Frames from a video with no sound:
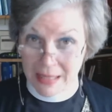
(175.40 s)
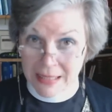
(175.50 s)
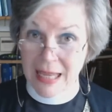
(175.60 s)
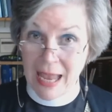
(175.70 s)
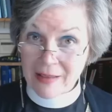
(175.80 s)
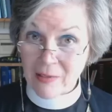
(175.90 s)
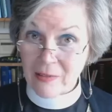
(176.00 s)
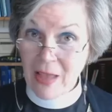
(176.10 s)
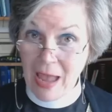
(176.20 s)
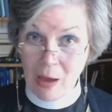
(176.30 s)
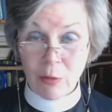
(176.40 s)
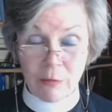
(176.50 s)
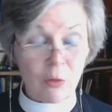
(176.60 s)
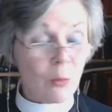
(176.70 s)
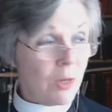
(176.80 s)
in taxes out
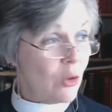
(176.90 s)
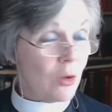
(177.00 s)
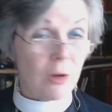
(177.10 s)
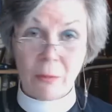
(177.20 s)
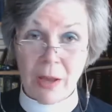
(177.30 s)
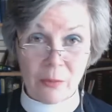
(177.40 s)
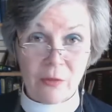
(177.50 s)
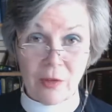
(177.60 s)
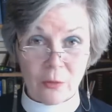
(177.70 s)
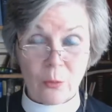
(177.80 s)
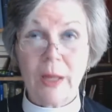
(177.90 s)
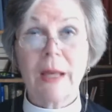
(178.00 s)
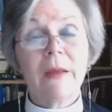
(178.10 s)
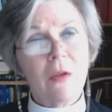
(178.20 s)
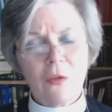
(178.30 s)
of the region around Caesarea.
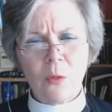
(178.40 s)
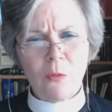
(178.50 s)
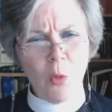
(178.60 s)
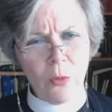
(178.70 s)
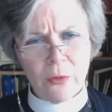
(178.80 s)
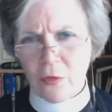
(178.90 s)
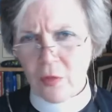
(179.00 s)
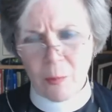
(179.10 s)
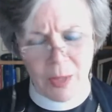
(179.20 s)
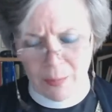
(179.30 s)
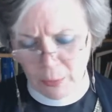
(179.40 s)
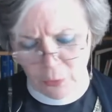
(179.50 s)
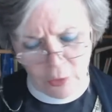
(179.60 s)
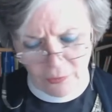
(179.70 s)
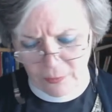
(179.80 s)
So, of course, the people
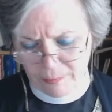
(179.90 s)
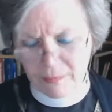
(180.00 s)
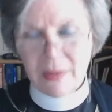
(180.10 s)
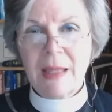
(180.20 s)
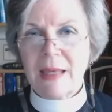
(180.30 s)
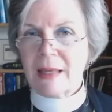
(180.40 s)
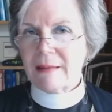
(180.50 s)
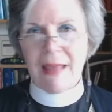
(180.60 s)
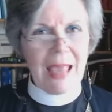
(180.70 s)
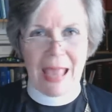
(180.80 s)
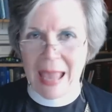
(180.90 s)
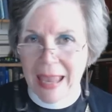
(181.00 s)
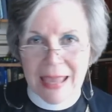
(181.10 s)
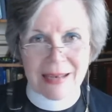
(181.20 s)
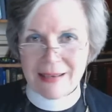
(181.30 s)
just
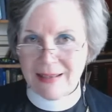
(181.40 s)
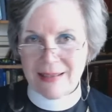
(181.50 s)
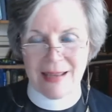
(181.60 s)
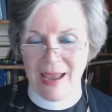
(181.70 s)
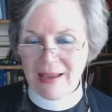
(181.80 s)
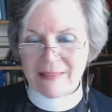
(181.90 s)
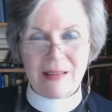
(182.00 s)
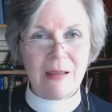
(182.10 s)
hated the tax